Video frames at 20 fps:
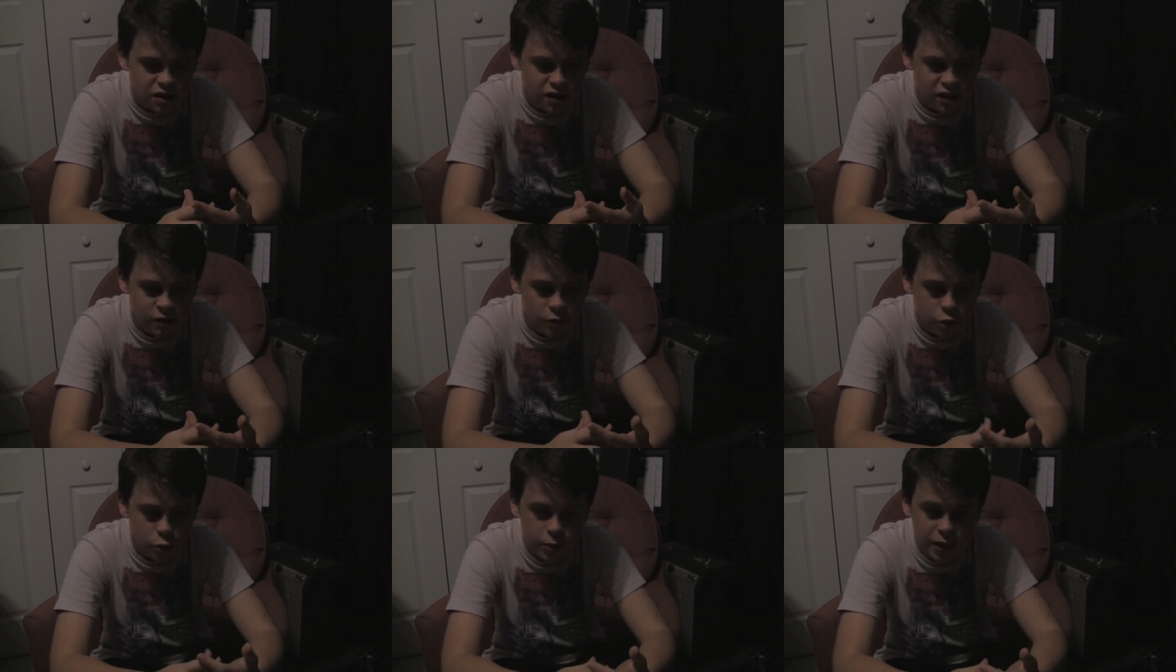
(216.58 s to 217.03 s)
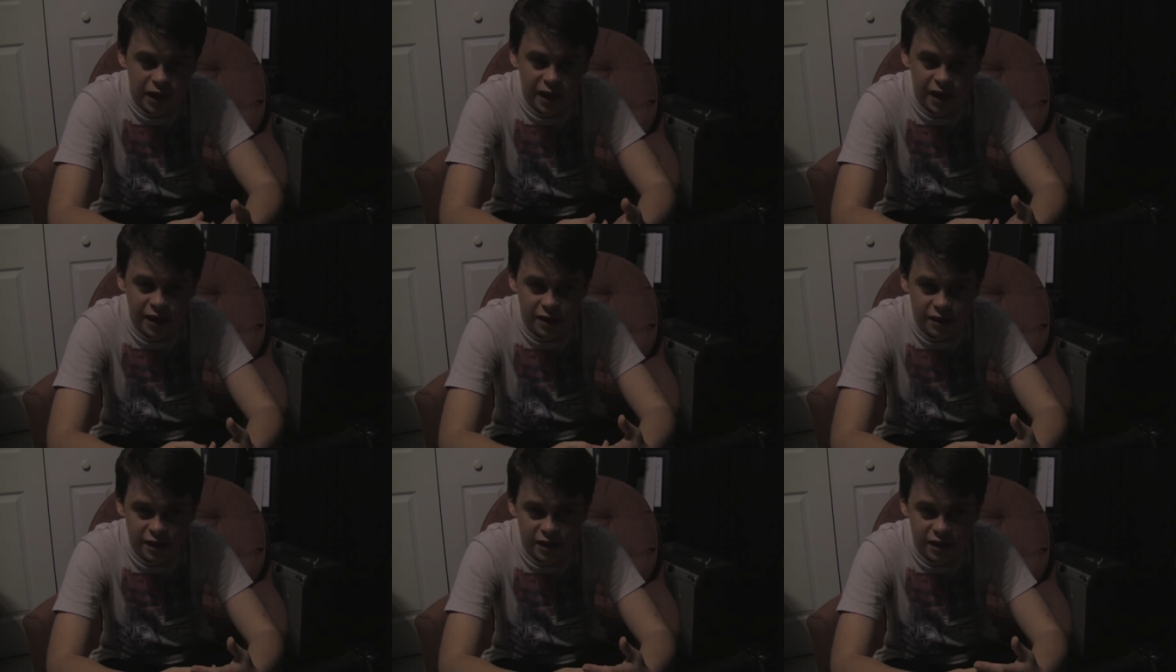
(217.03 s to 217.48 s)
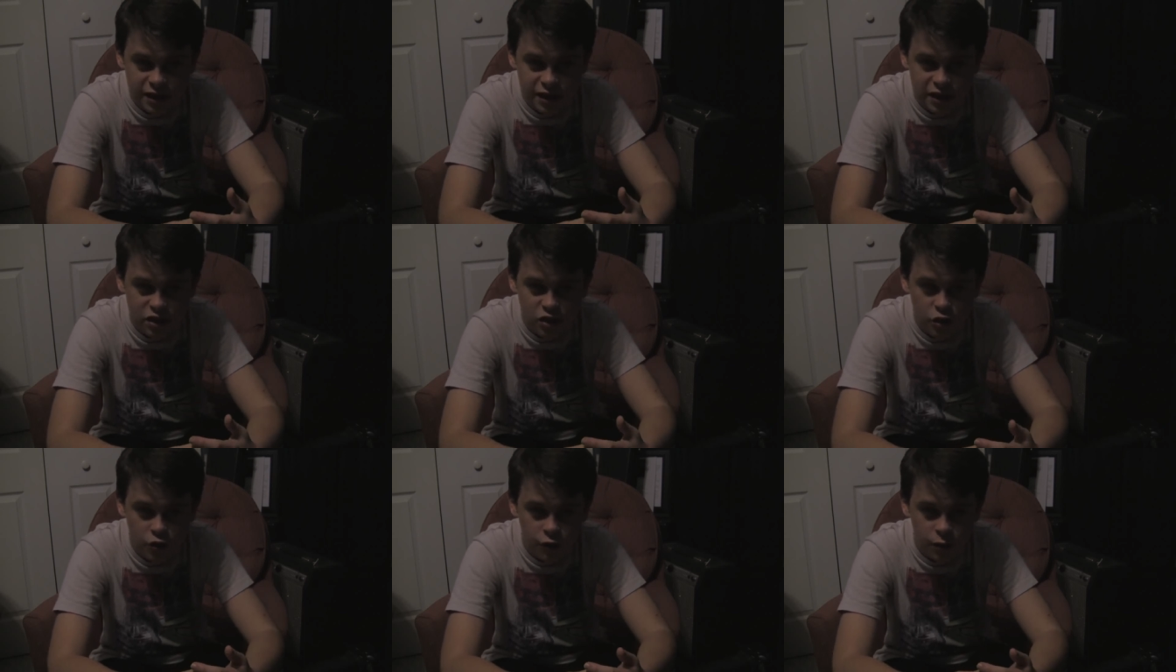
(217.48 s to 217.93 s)
It will be ending
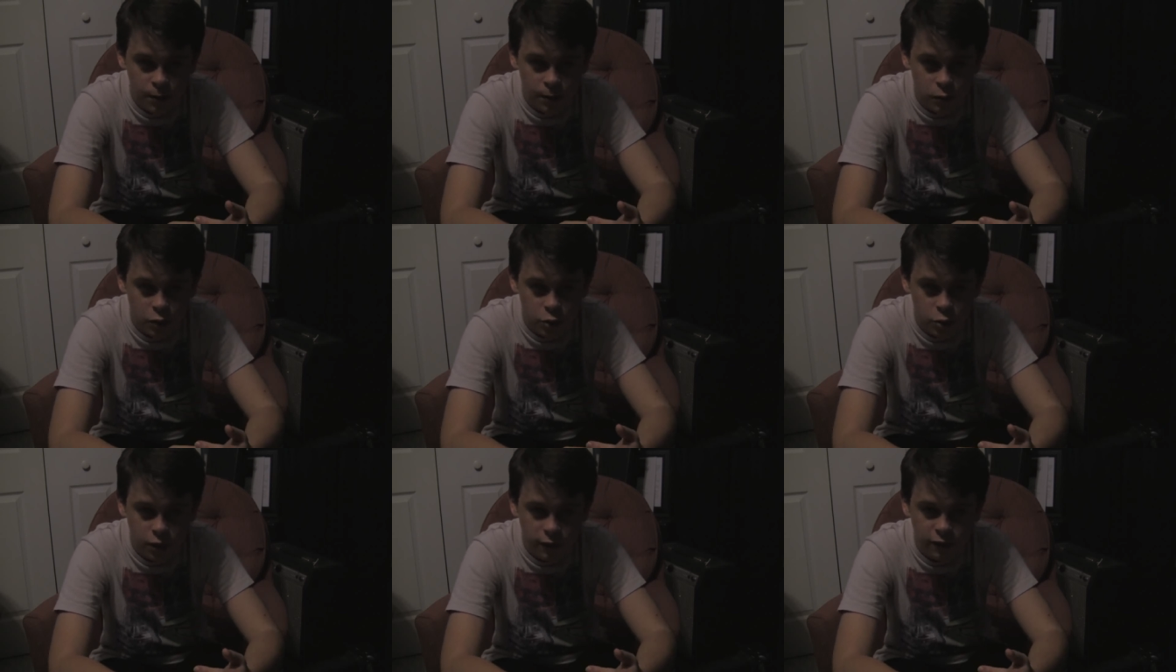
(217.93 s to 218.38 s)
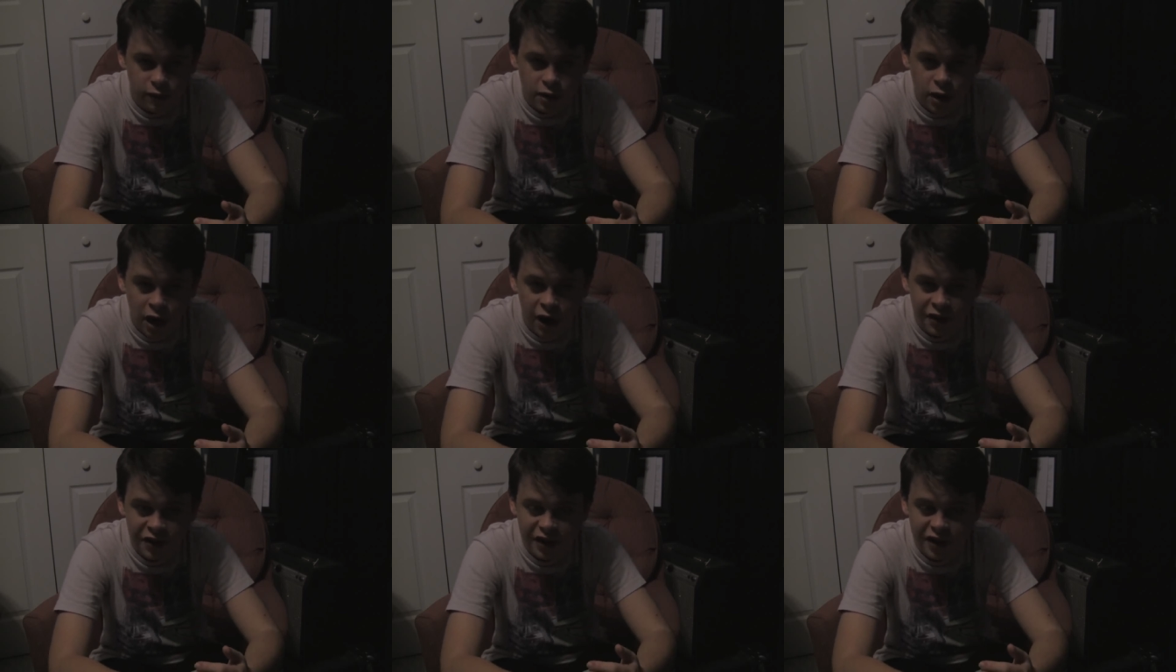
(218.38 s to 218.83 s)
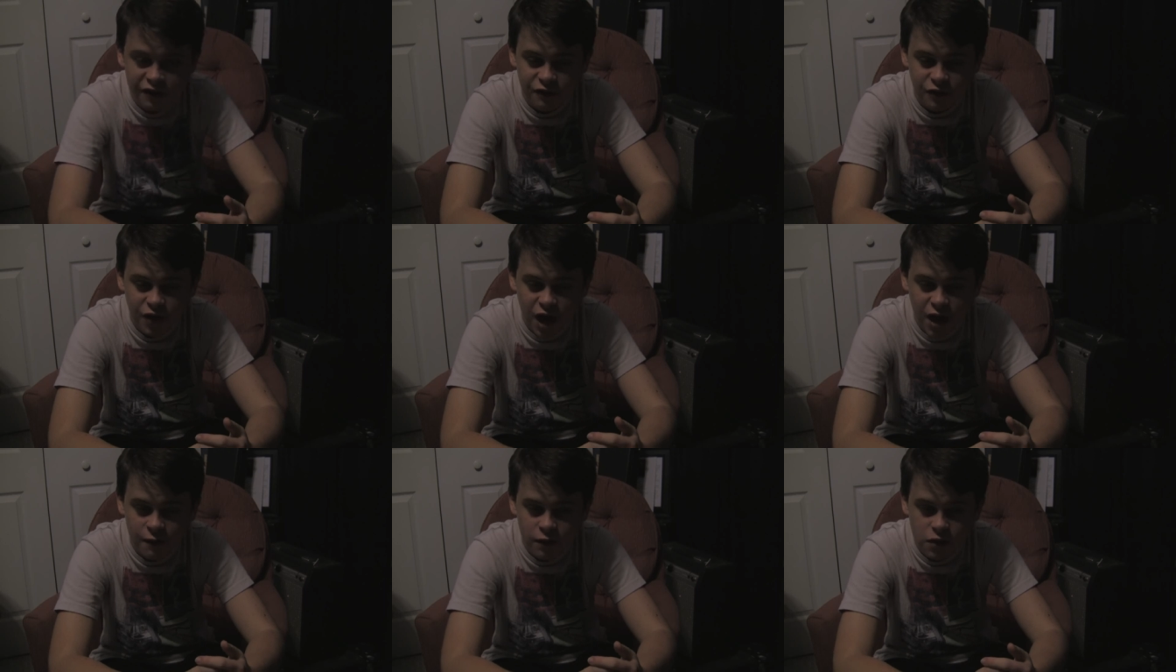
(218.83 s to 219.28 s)
in November with Codland
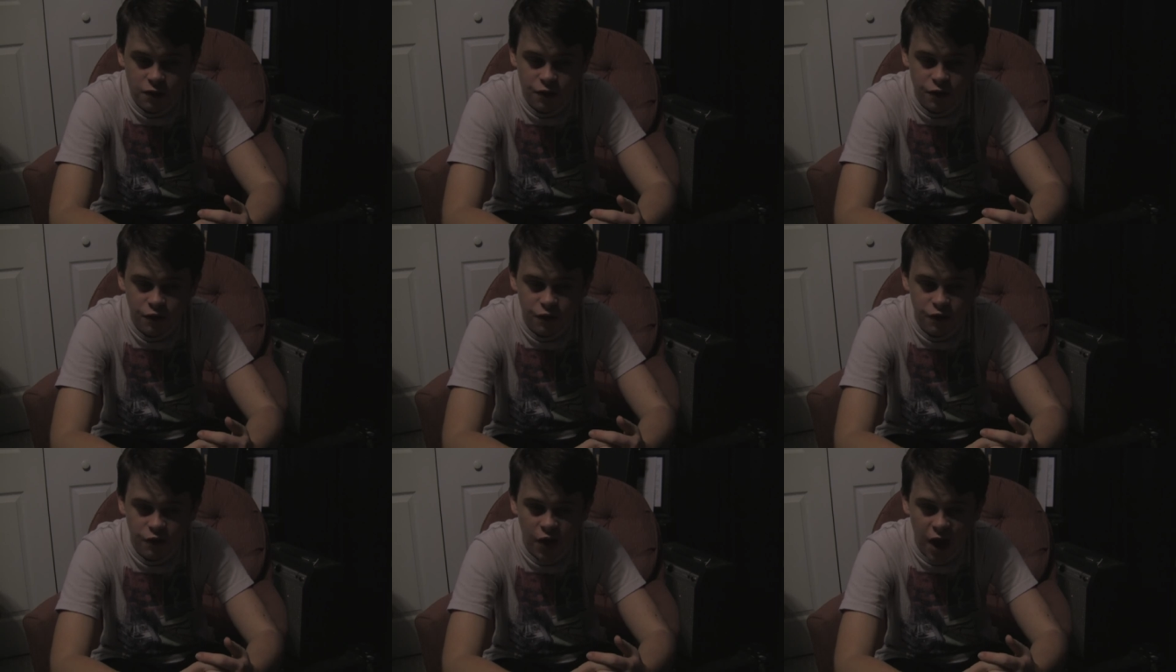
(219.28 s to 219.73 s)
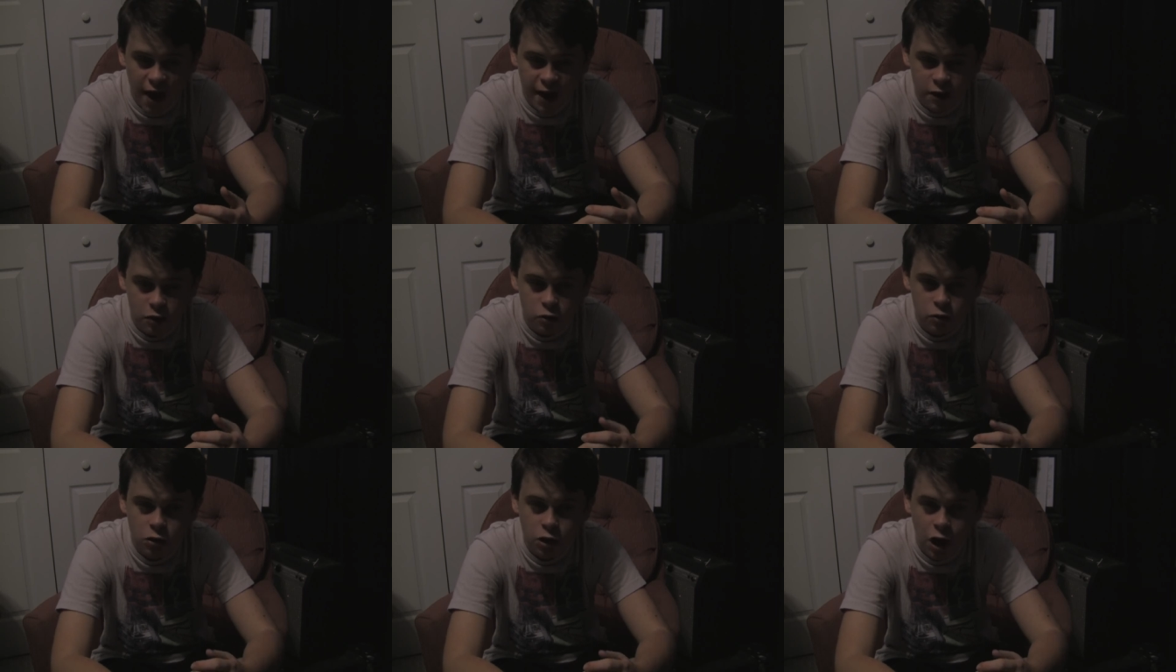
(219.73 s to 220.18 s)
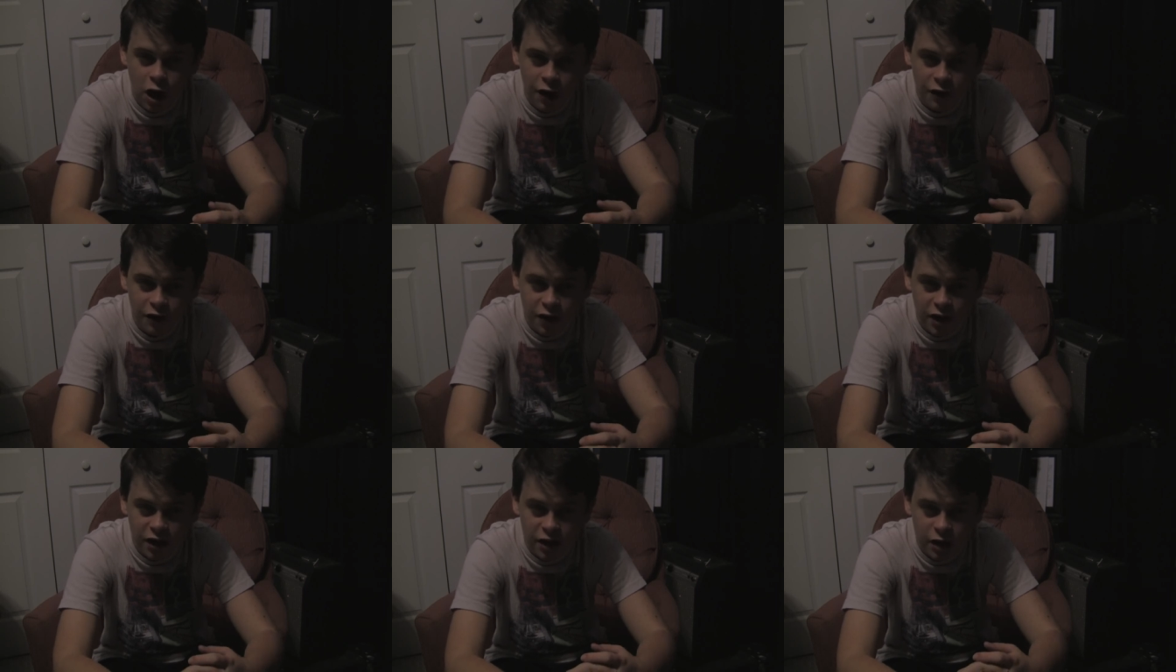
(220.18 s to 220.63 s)
5, the final
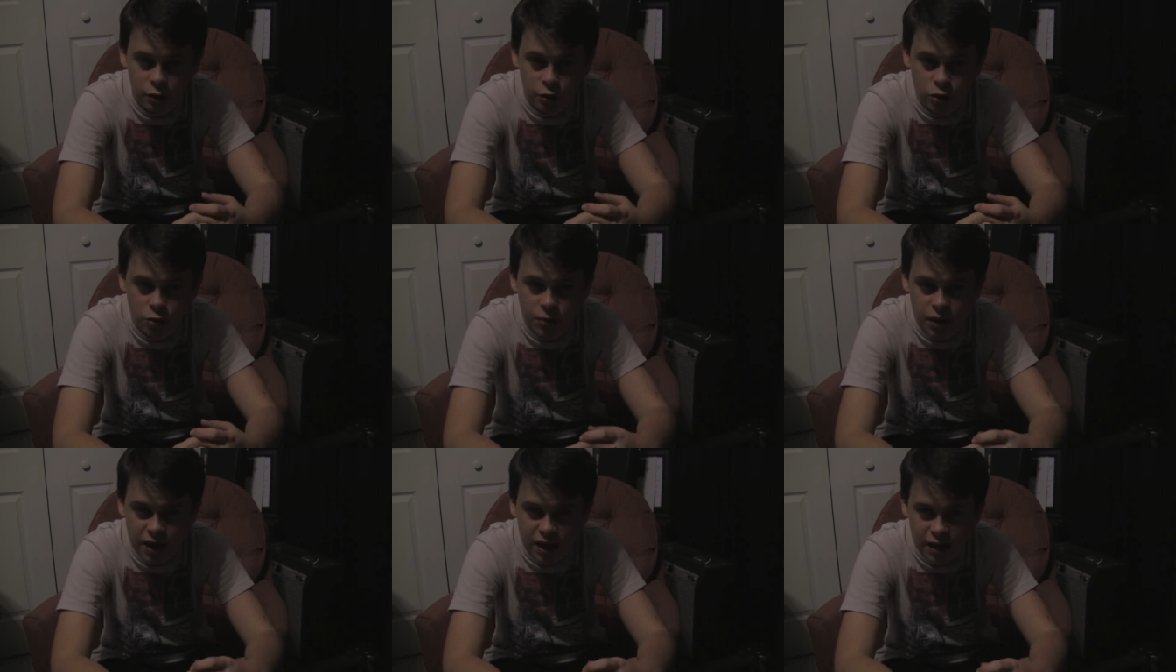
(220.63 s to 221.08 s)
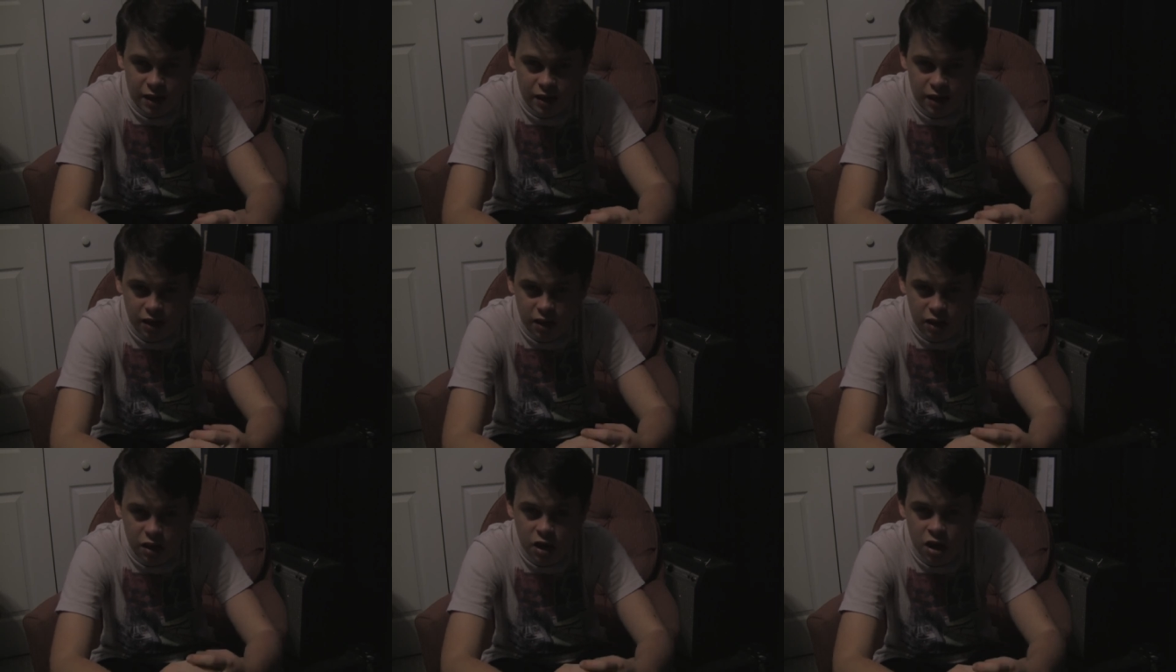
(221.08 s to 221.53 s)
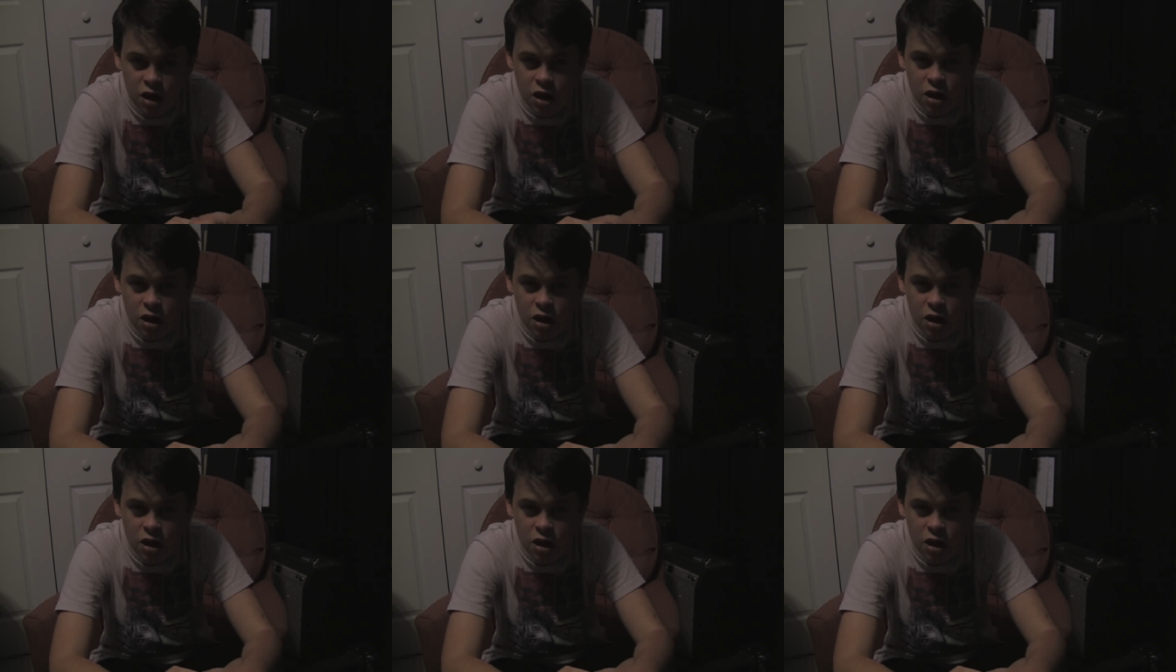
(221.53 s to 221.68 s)
Codland. It will be ending.